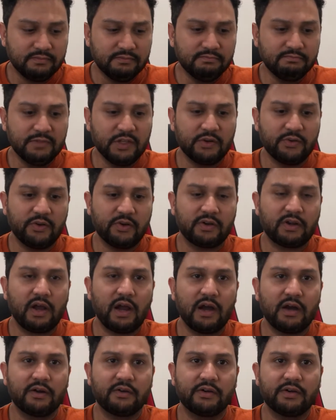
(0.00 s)
your
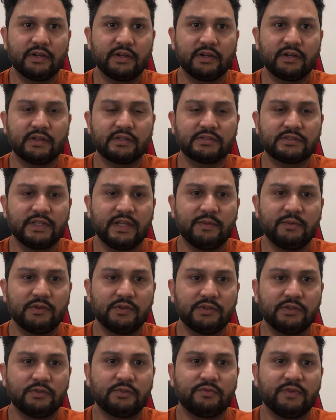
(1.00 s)
car is able to
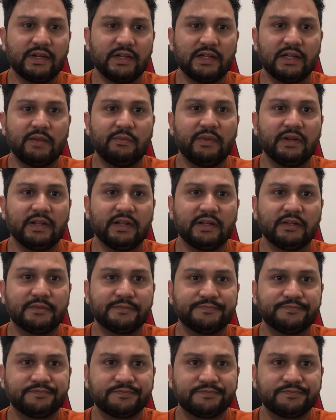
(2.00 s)
do very limited